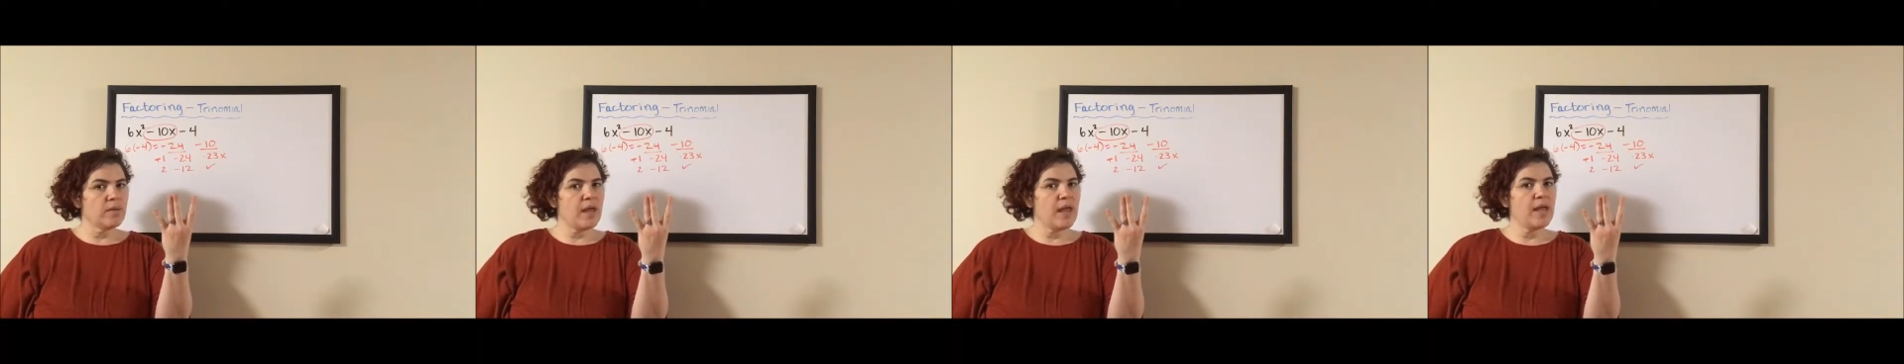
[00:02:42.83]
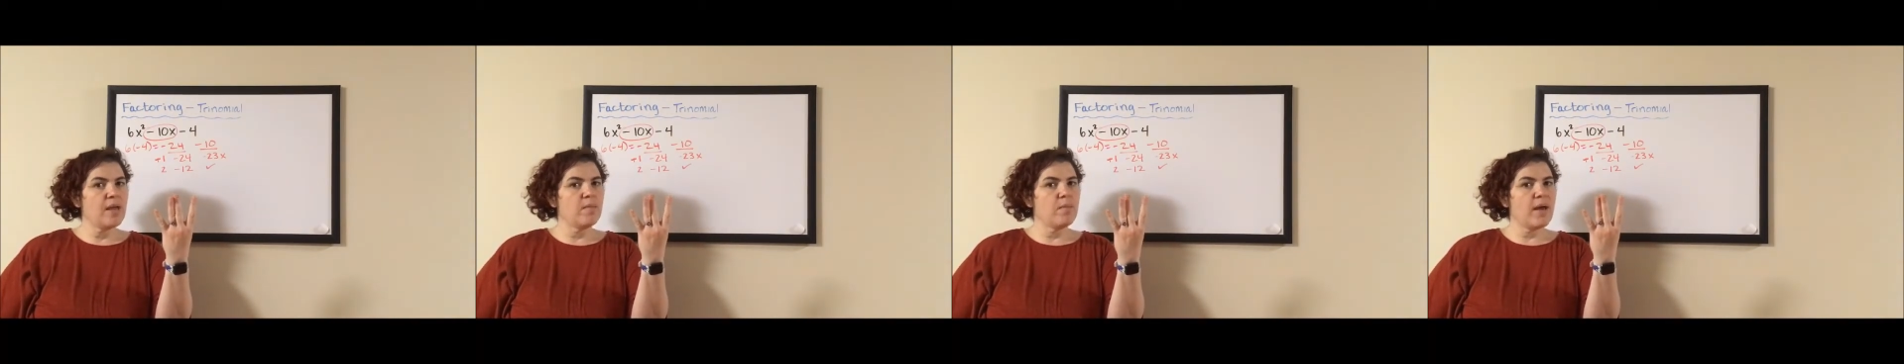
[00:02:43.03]

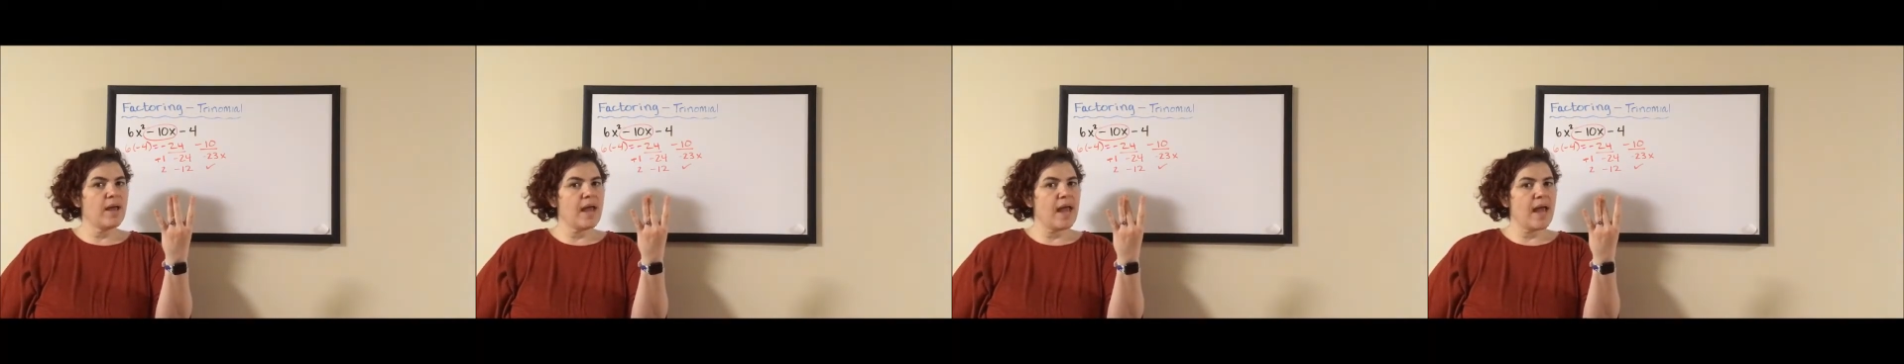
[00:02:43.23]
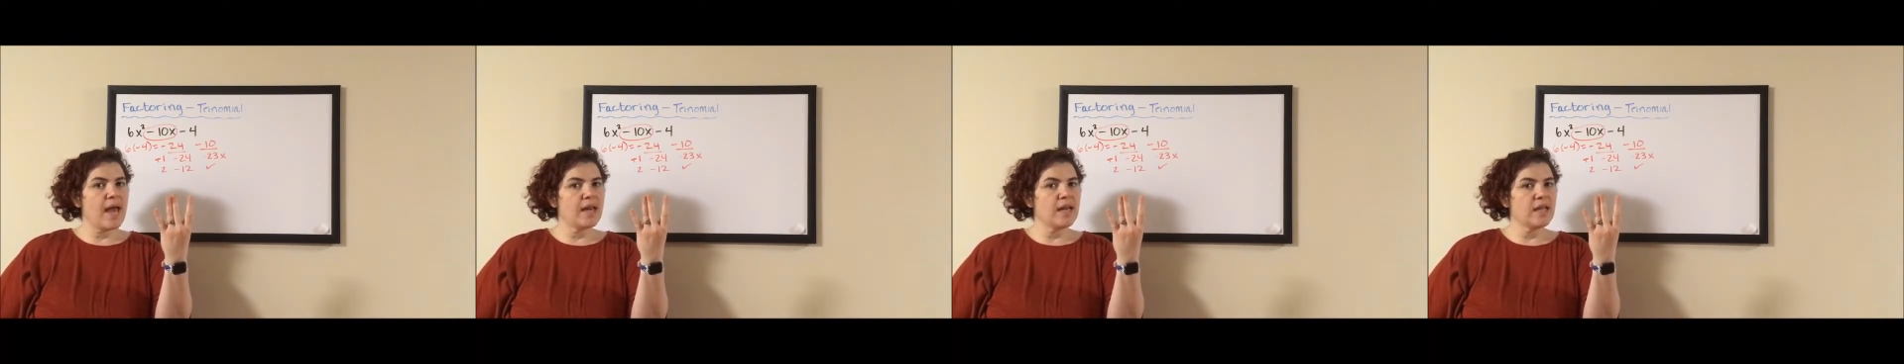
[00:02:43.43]
it came by
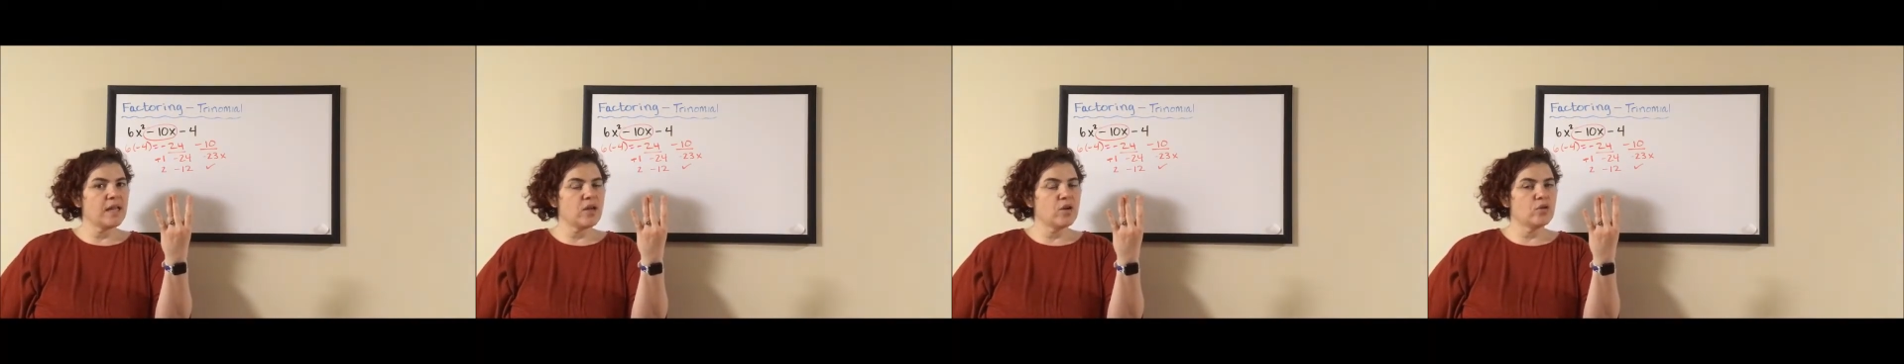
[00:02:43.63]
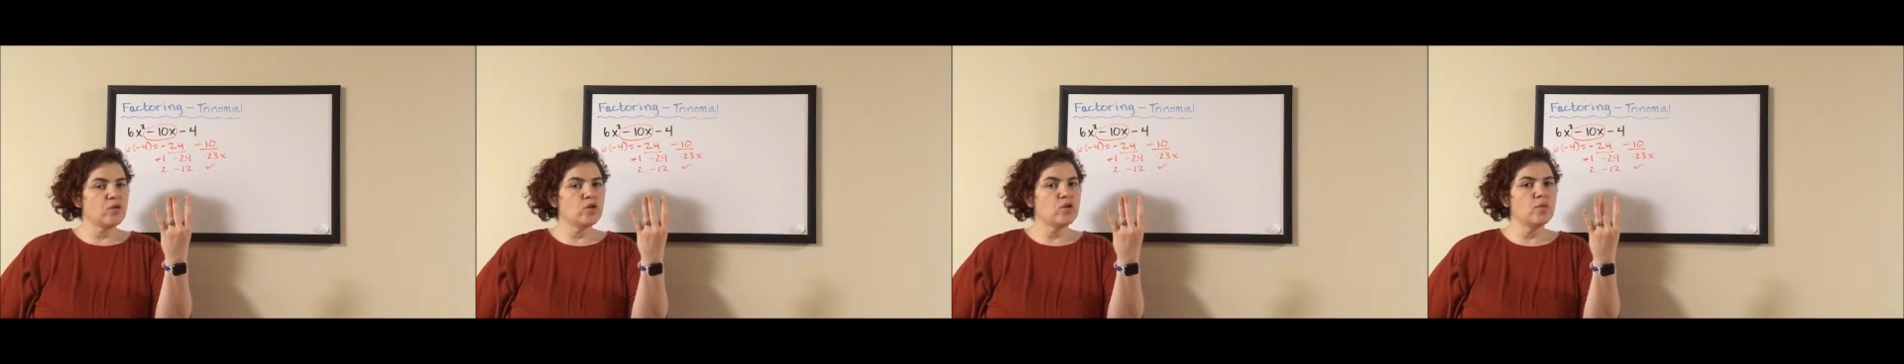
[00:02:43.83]

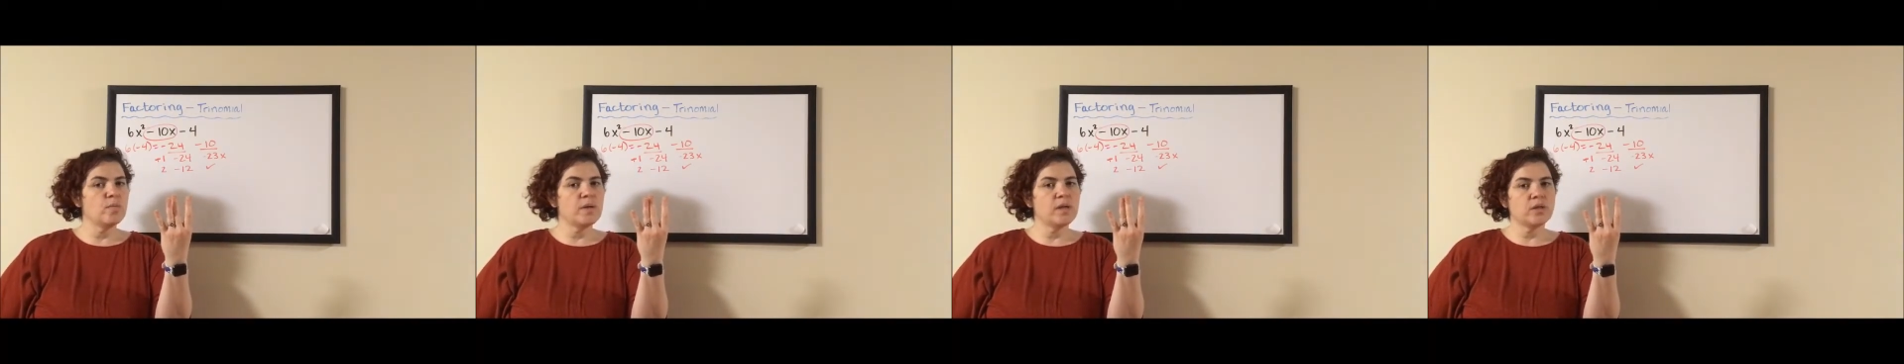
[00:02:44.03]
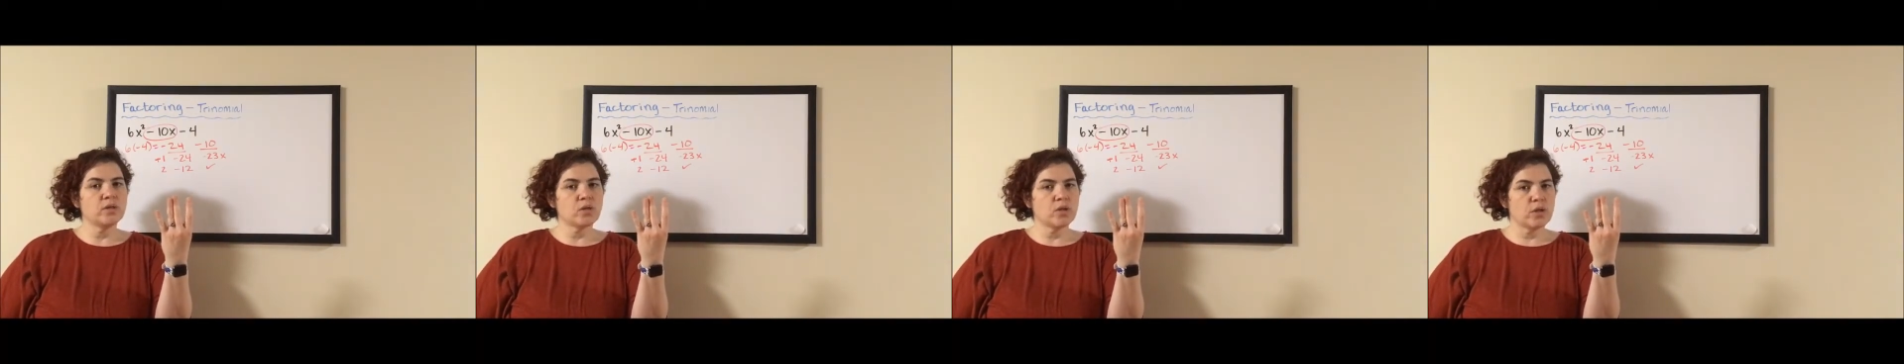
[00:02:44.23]
adding your two
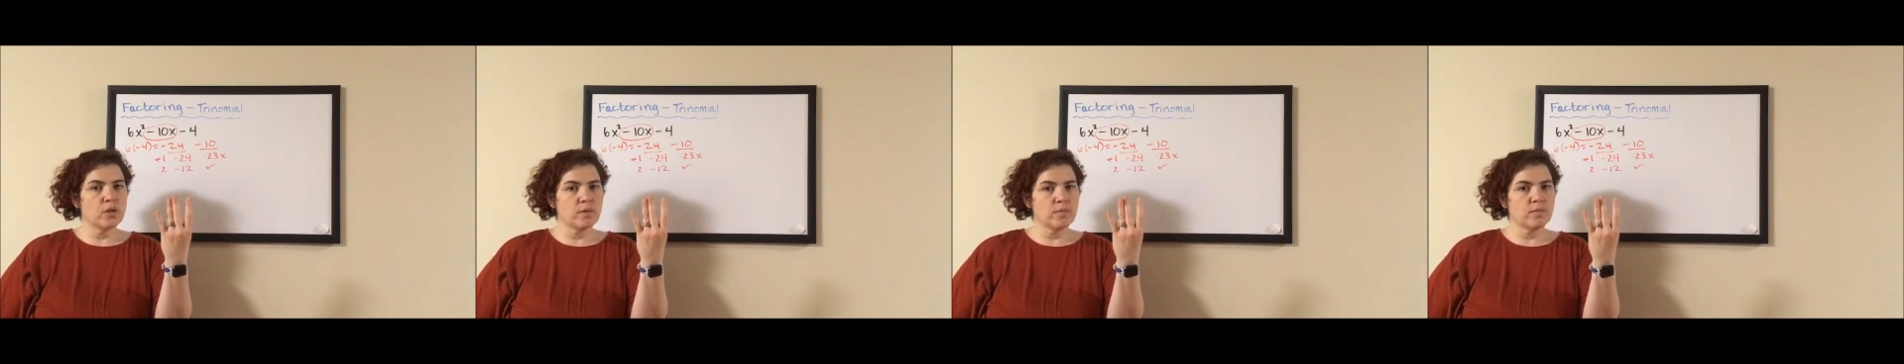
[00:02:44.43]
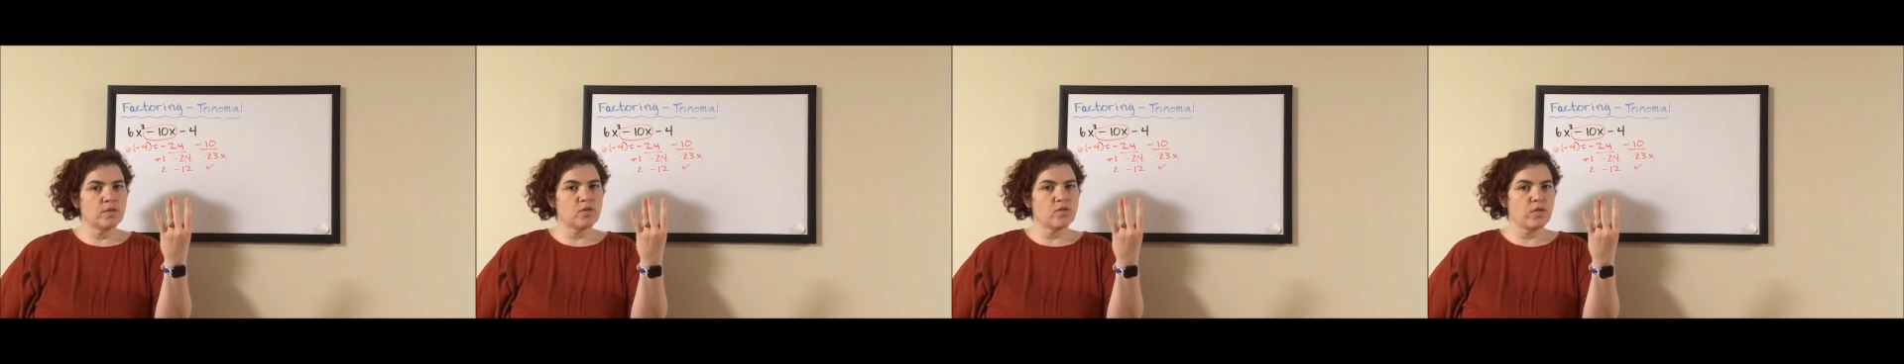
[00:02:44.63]
middle
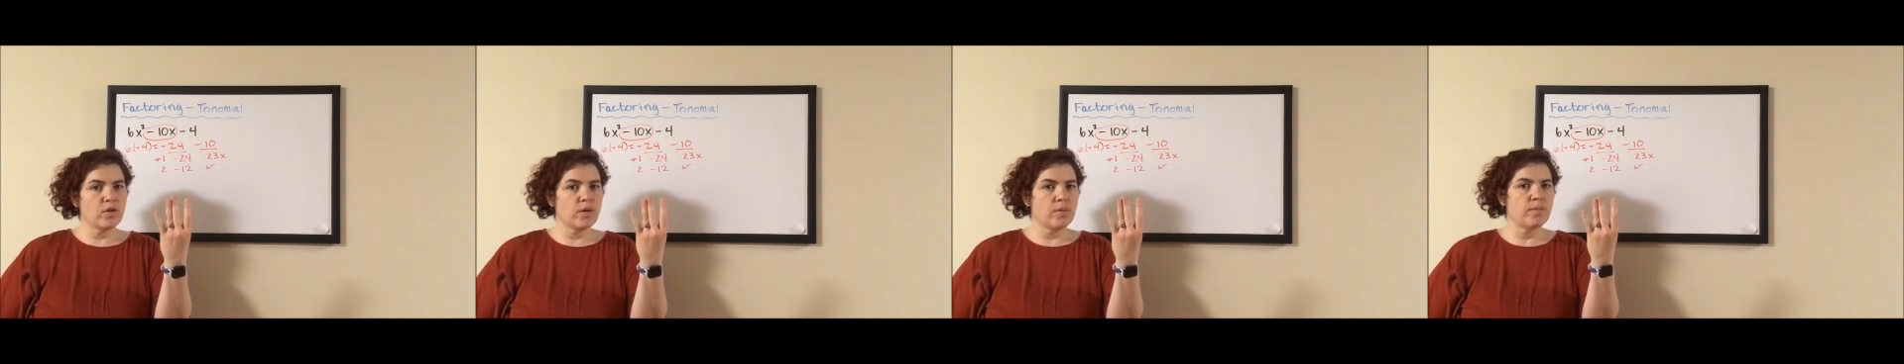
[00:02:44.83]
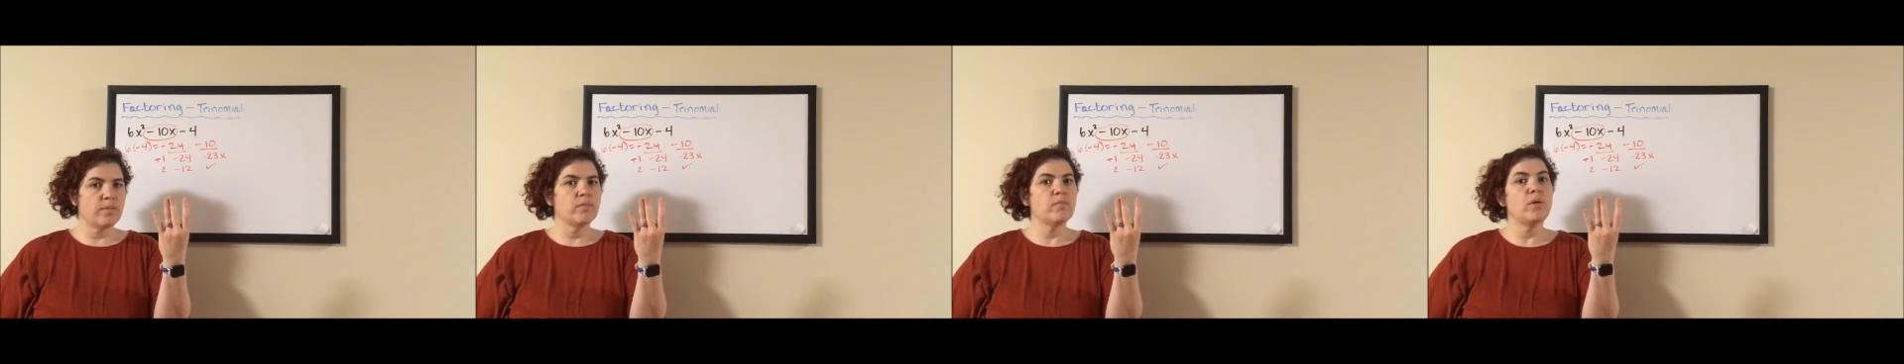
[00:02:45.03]
terms
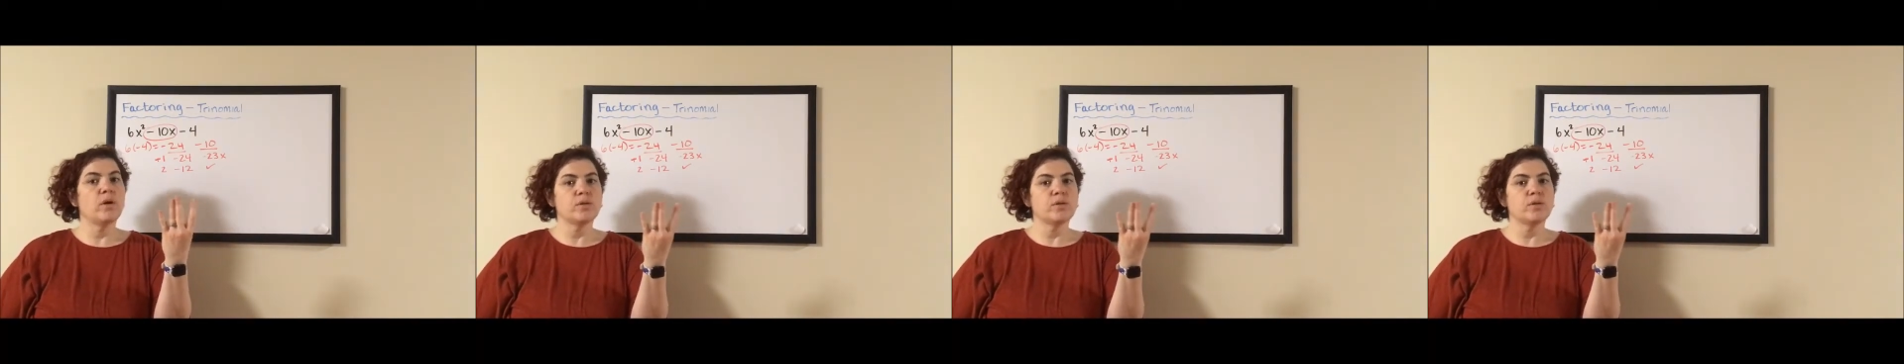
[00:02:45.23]
from